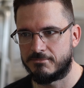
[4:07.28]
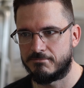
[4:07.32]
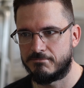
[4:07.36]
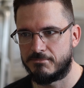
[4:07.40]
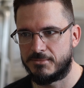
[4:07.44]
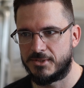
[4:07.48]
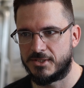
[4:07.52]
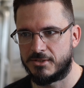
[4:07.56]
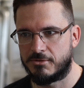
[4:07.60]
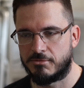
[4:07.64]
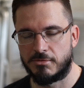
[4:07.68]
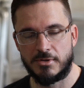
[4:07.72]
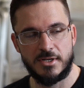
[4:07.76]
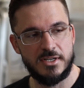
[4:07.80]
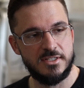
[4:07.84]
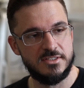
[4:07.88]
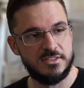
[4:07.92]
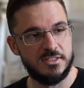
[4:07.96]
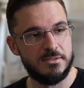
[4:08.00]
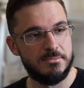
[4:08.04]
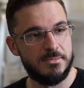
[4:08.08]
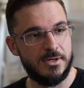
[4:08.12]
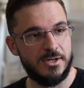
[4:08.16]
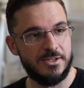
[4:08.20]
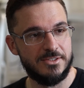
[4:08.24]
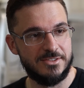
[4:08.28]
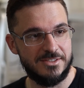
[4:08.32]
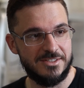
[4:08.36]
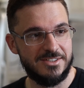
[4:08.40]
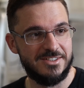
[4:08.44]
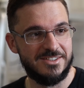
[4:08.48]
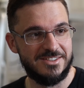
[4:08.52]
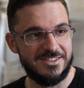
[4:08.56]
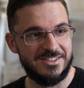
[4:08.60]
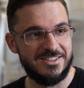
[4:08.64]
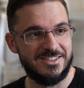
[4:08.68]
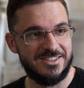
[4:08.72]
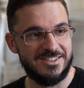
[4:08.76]
be crazy about
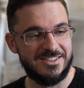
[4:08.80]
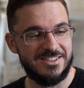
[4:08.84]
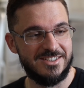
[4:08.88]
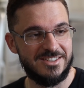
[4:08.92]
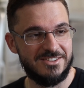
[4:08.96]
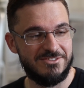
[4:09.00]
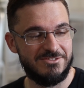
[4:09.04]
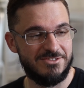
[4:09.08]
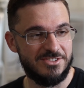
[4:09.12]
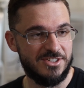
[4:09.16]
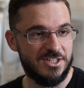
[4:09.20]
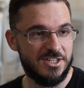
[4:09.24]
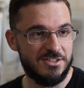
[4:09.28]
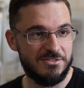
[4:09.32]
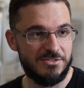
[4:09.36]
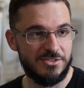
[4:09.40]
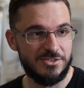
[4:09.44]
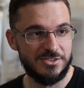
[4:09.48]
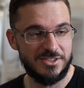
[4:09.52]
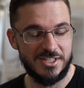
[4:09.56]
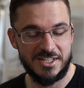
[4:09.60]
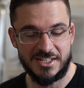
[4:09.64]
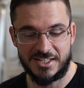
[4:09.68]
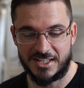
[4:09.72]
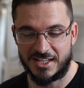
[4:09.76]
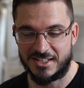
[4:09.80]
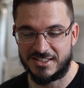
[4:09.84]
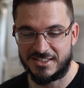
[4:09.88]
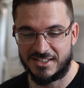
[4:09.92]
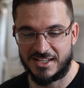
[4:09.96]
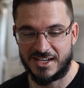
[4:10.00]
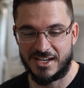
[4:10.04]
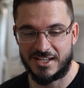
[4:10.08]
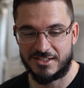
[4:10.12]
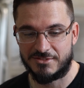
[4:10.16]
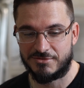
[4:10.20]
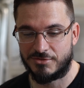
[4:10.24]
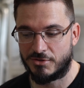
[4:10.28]
the flavor they can
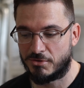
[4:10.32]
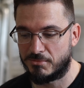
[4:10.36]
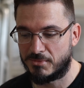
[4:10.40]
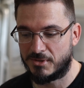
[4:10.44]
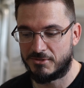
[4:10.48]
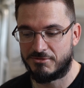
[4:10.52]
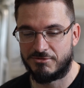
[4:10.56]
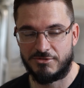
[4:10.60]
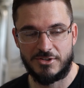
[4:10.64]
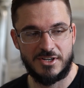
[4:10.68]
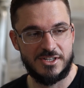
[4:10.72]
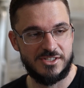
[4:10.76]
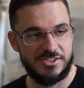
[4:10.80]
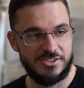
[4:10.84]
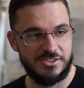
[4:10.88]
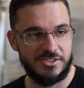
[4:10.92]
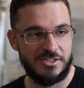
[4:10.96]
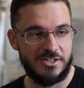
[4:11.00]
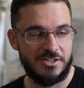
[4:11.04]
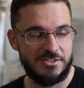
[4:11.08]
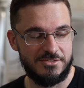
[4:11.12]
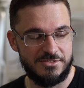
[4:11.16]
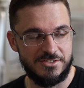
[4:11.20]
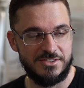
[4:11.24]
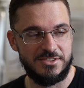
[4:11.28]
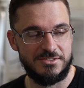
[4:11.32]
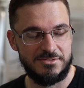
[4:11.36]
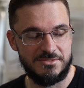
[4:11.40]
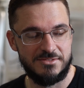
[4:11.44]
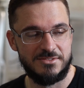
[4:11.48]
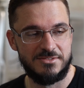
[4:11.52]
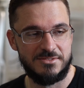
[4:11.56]
get from a fresh coffee.